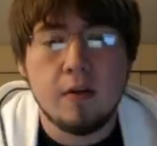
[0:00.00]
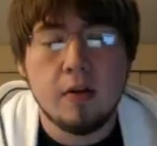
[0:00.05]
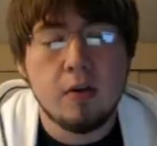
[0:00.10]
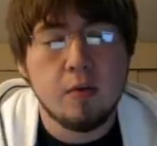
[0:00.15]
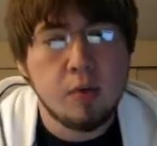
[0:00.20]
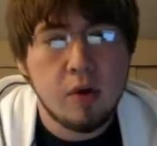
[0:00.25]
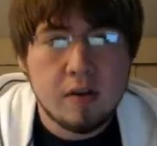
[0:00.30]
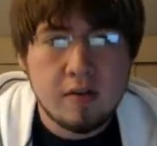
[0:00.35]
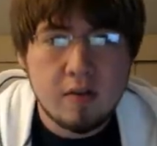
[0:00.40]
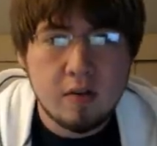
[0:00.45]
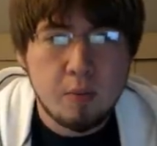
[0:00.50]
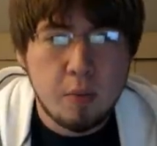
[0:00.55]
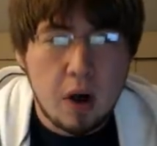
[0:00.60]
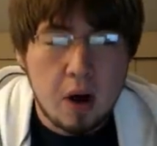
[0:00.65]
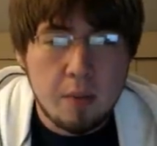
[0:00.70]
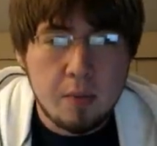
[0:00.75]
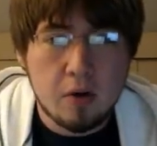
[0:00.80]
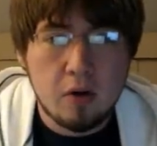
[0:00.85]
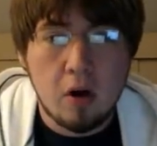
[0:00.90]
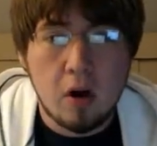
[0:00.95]
field presence,
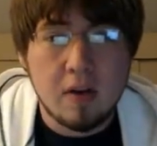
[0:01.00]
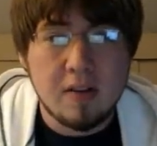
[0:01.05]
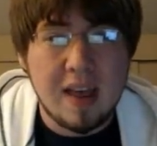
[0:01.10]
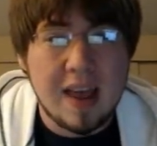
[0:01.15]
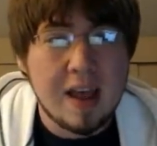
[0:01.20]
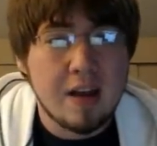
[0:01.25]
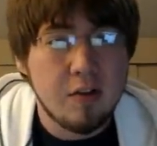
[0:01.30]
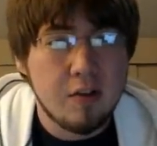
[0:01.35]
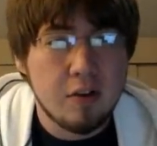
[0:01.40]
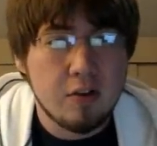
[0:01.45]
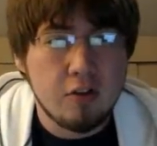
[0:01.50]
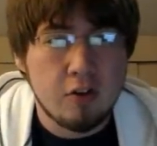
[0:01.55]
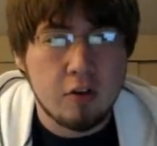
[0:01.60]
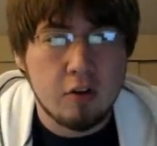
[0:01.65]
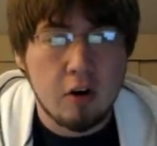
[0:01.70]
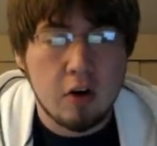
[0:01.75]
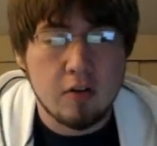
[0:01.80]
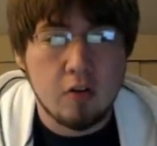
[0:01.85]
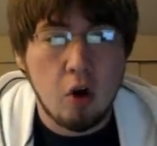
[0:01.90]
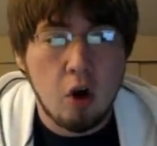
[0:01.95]
popping cards, and
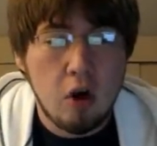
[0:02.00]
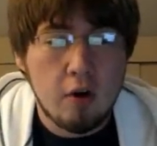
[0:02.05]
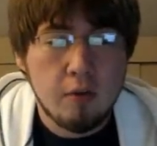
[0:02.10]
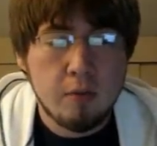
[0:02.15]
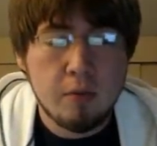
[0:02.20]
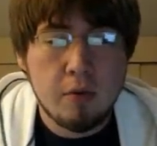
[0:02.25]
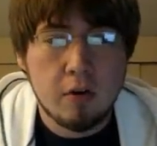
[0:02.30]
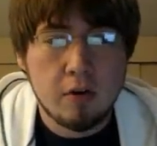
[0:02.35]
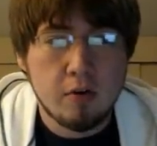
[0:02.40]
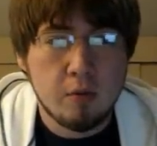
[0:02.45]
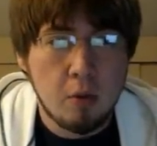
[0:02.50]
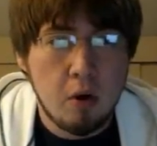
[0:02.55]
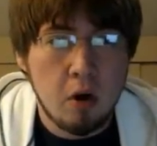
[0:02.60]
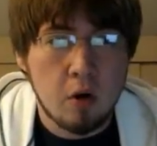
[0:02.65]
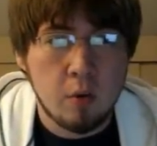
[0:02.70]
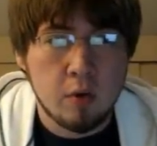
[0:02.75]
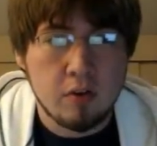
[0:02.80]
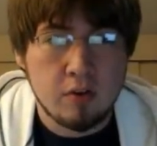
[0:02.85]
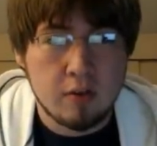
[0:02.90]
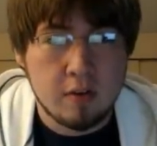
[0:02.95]
searching cards, all from Dark
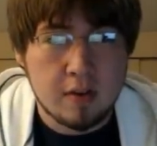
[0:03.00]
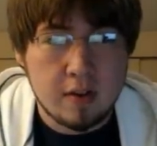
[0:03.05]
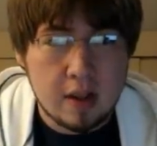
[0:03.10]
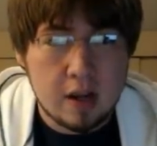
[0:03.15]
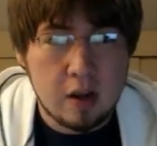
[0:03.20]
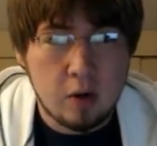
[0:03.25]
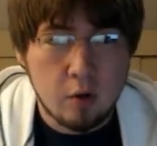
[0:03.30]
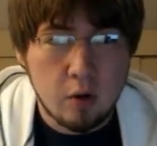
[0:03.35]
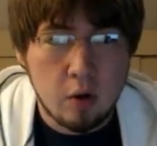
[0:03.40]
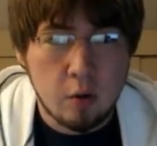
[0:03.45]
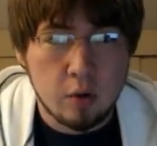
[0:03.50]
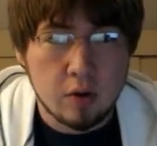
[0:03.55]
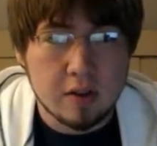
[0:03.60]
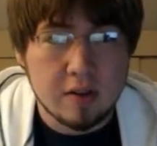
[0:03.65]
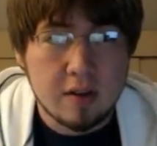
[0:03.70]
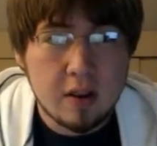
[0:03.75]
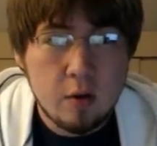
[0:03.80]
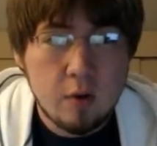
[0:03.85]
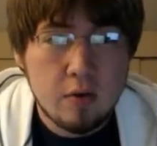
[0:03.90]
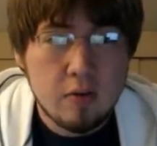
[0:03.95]
Smog, which is DD Crow,
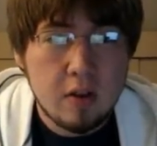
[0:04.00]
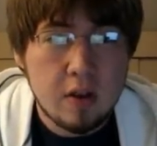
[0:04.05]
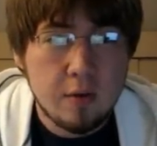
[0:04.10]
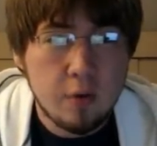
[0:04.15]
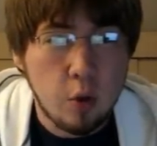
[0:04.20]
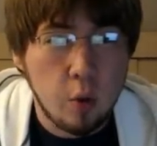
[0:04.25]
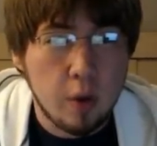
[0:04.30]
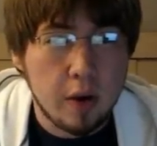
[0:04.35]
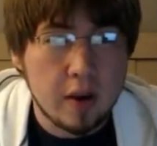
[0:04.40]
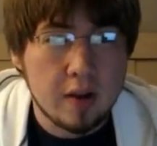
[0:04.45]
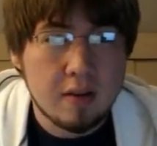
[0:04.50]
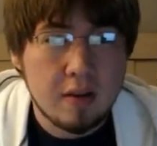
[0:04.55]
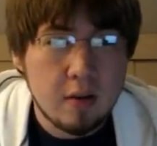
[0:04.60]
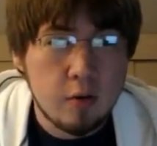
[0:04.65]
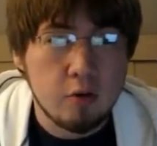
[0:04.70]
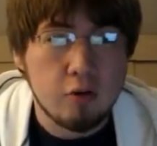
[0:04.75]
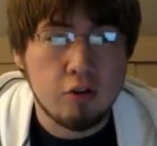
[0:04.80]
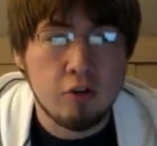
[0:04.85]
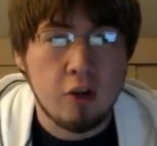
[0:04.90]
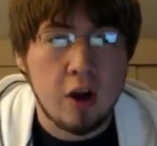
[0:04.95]
continuously through a
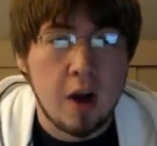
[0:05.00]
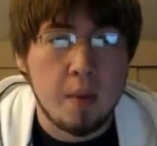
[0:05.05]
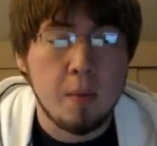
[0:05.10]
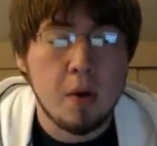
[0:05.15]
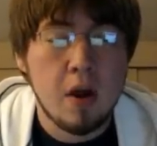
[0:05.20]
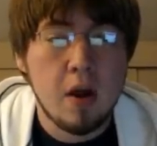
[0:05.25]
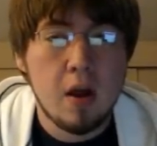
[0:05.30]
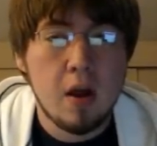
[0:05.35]
continuous trap.